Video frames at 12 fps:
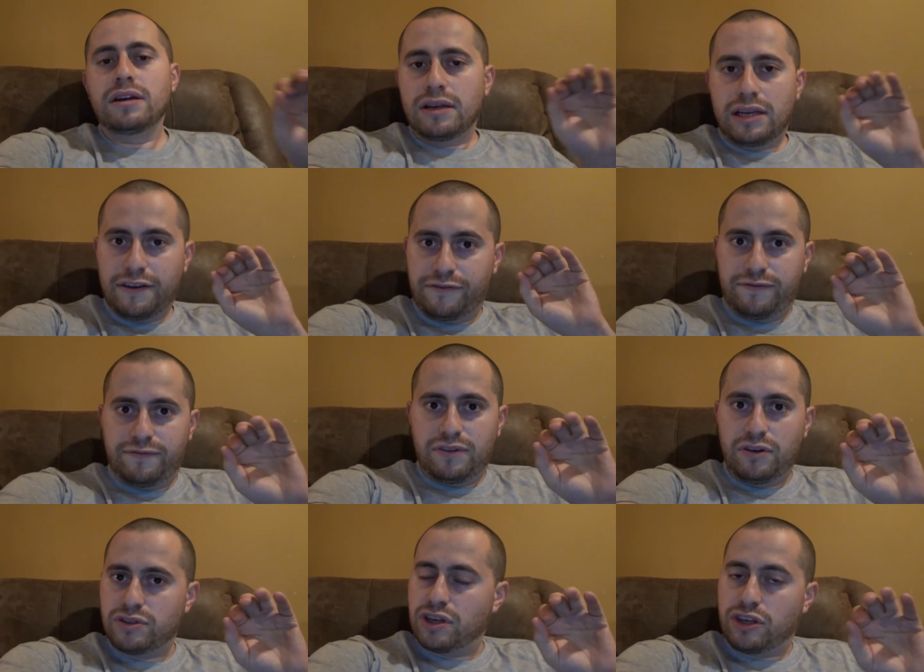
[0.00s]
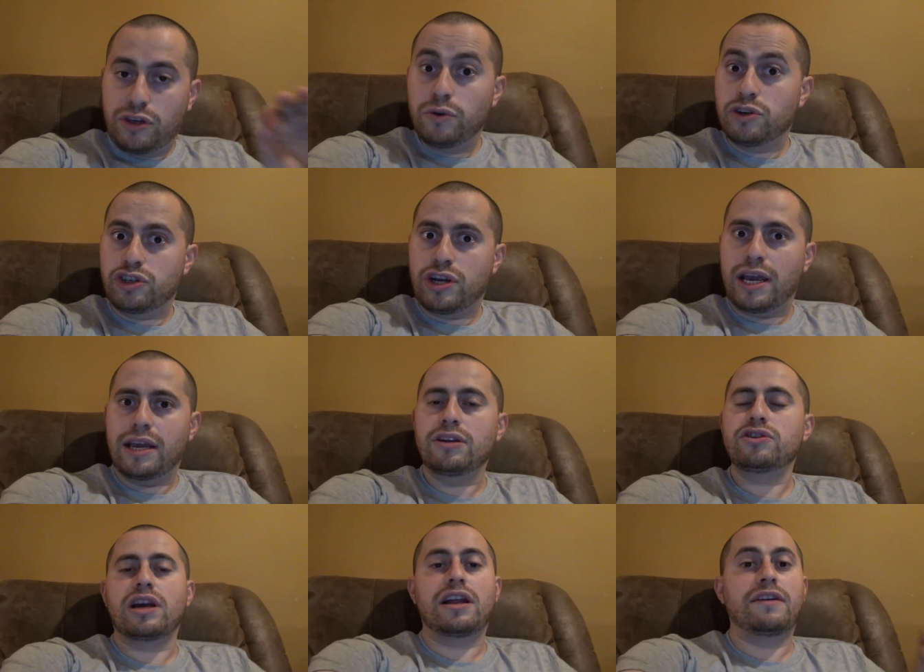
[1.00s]
If there's a huge
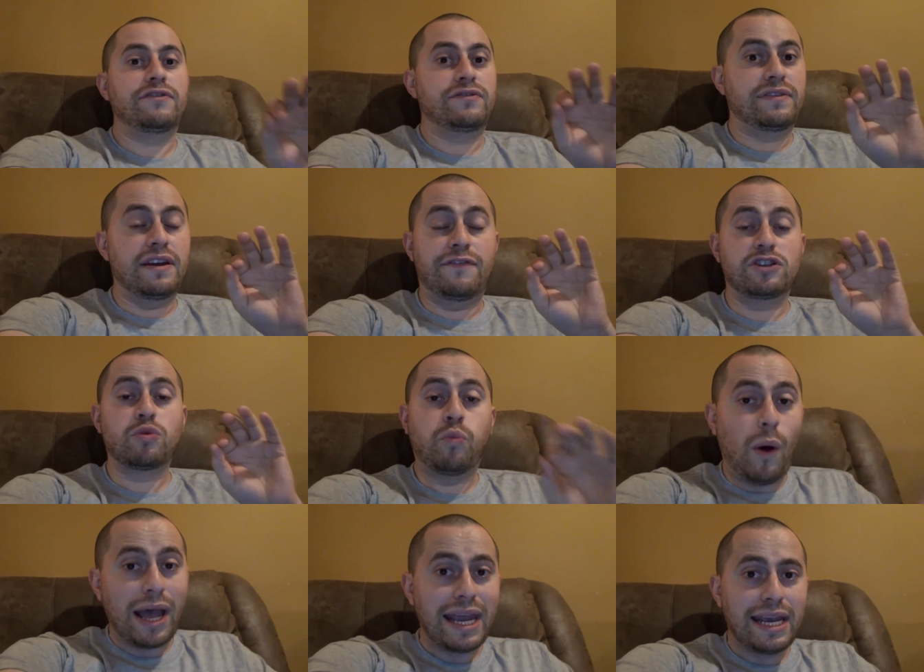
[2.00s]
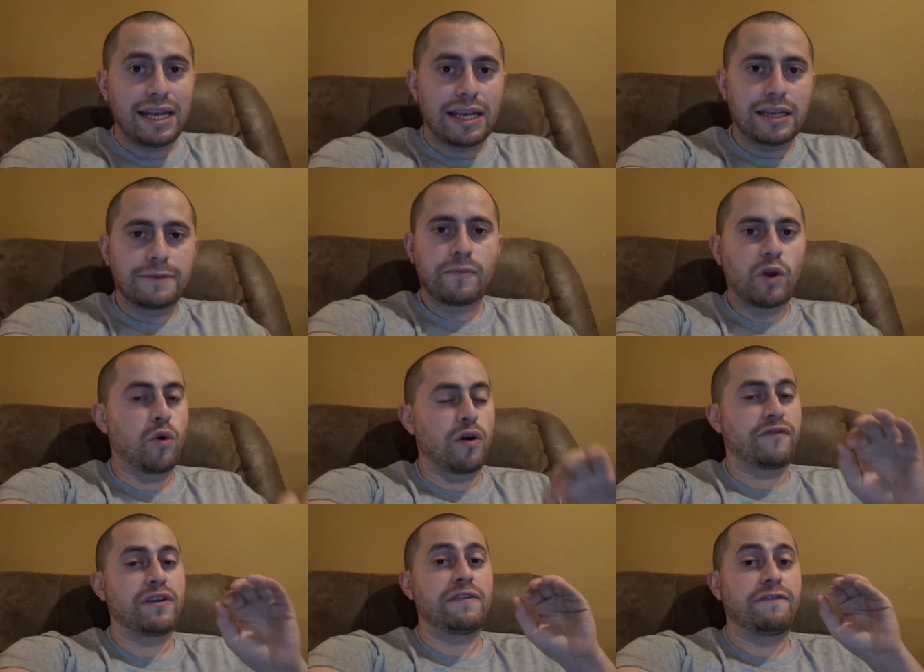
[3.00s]
change and if it's white or
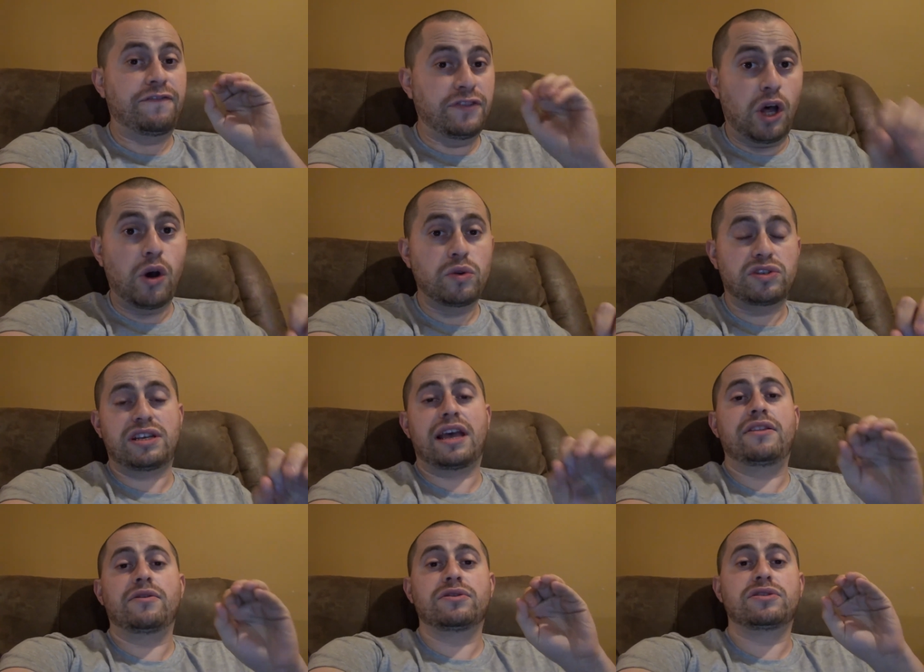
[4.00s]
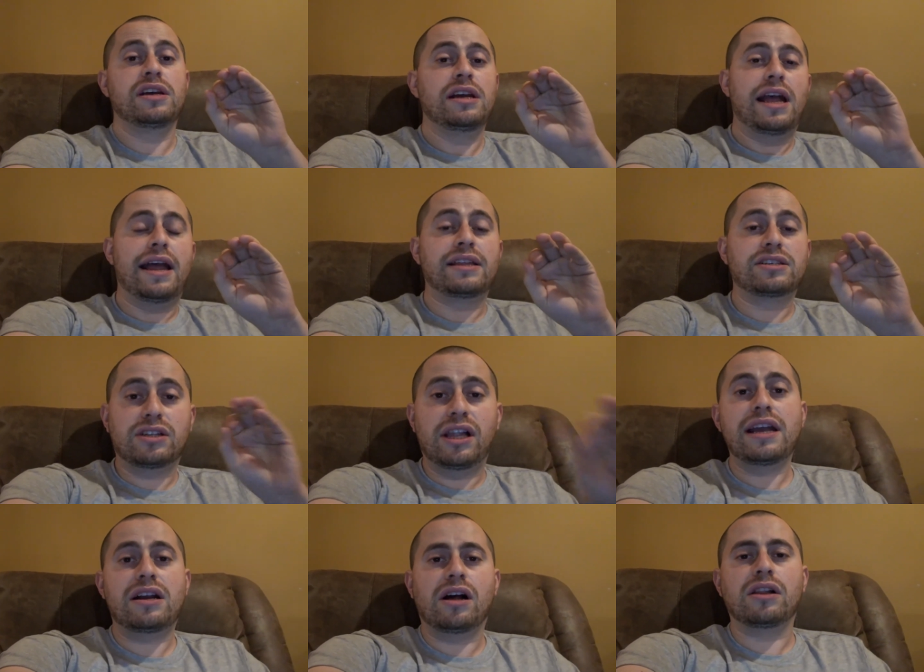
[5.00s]
if it floats and it's
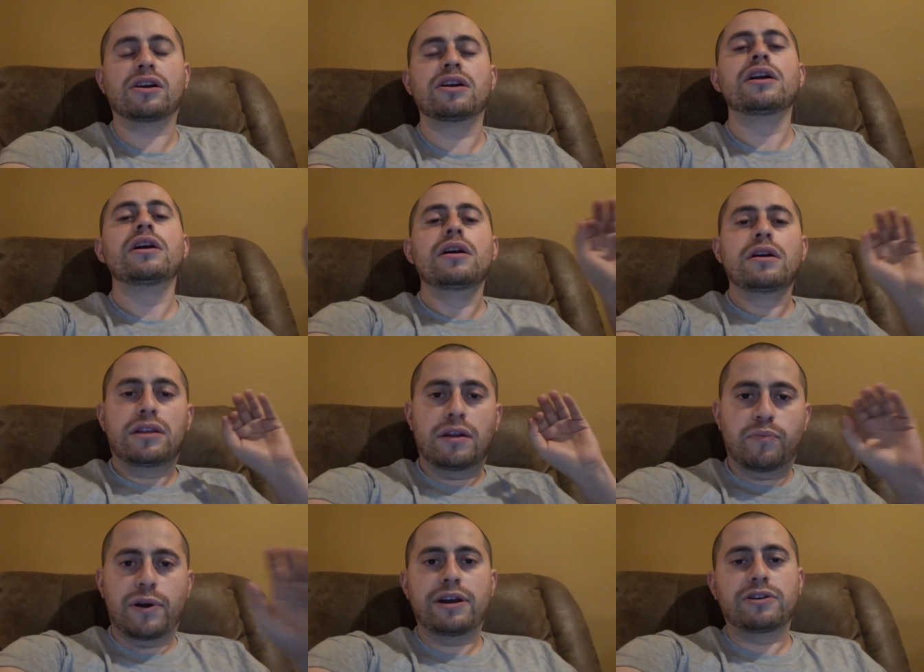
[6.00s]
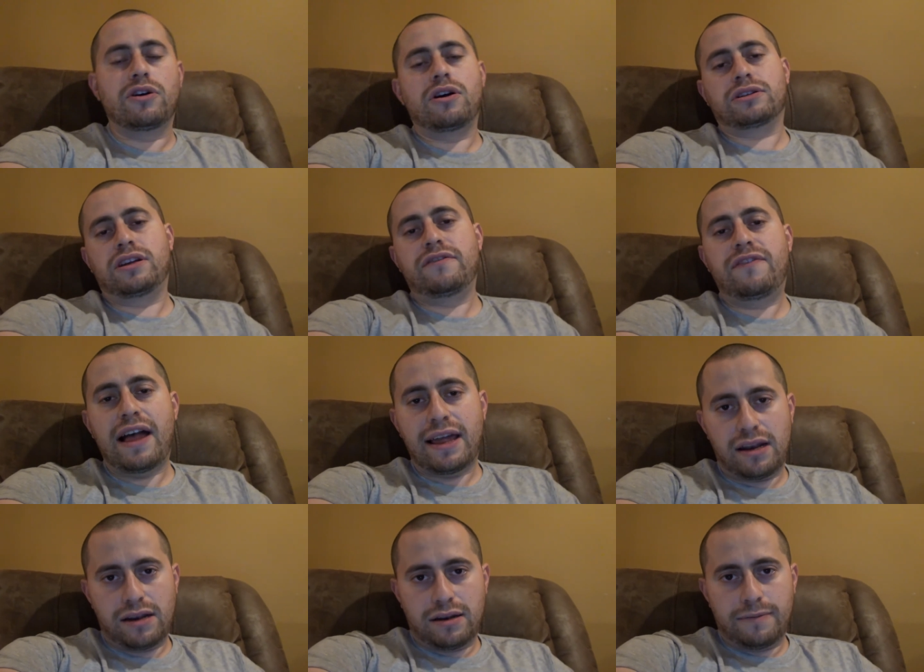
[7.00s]
clay color, then bring your dog to the
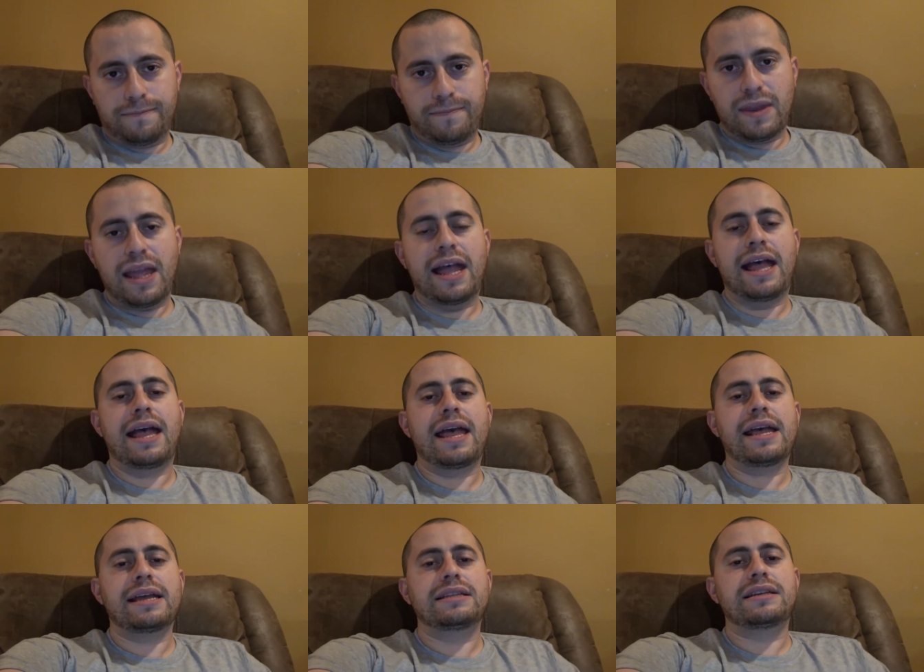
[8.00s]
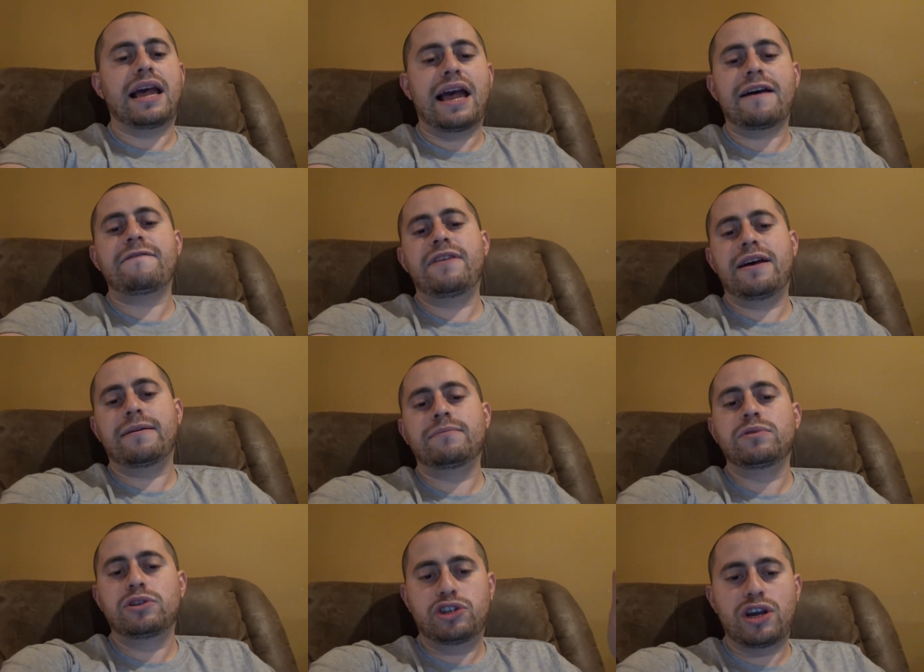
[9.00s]
vet and have
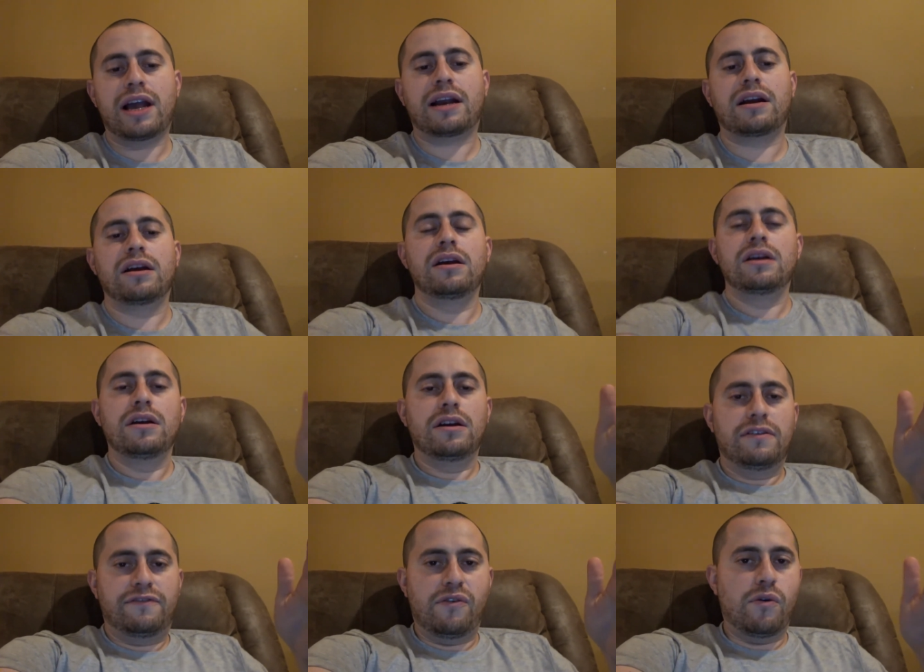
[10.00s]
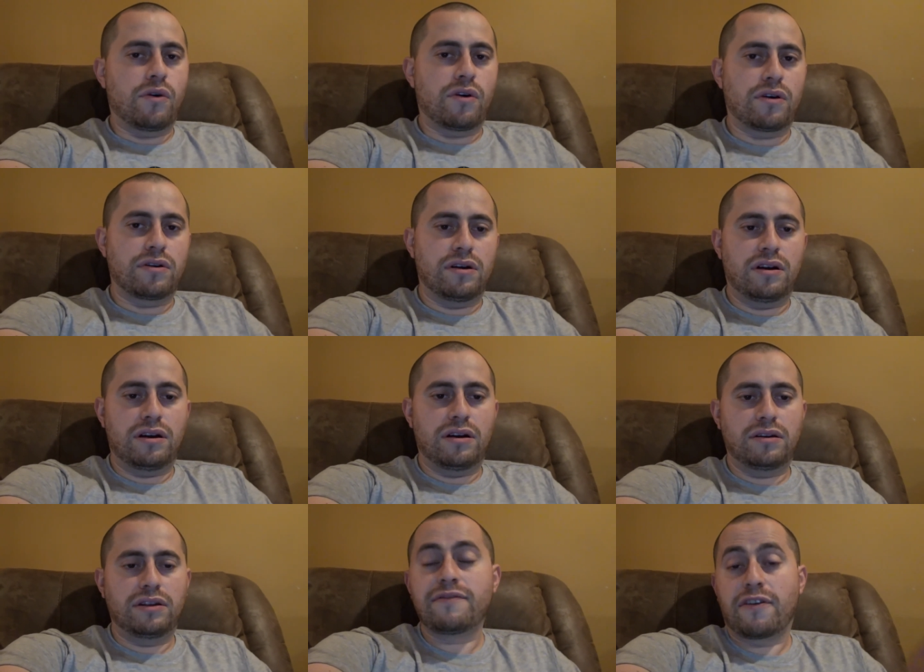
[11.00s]
them check for
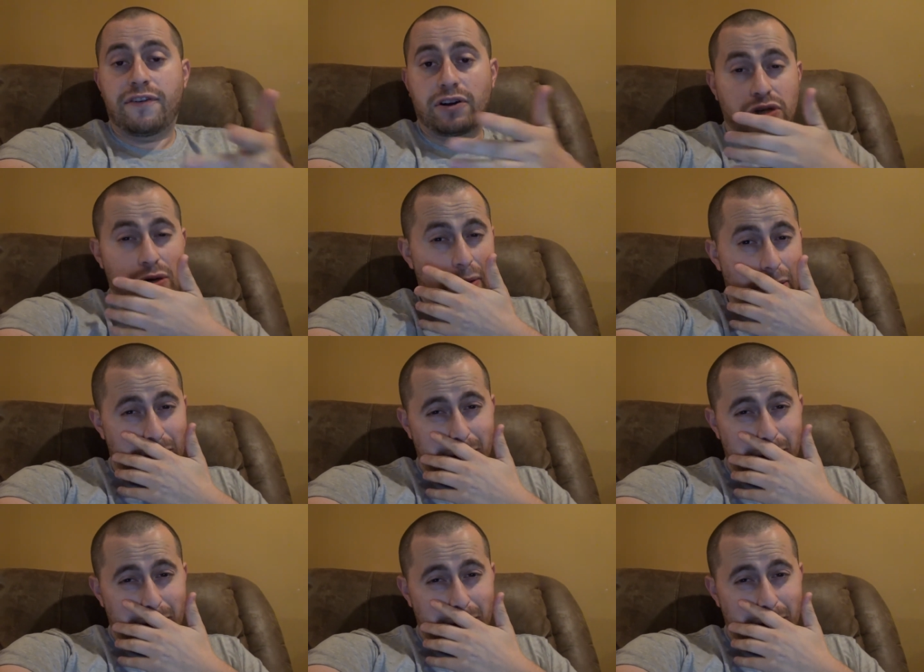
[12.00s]
liver function.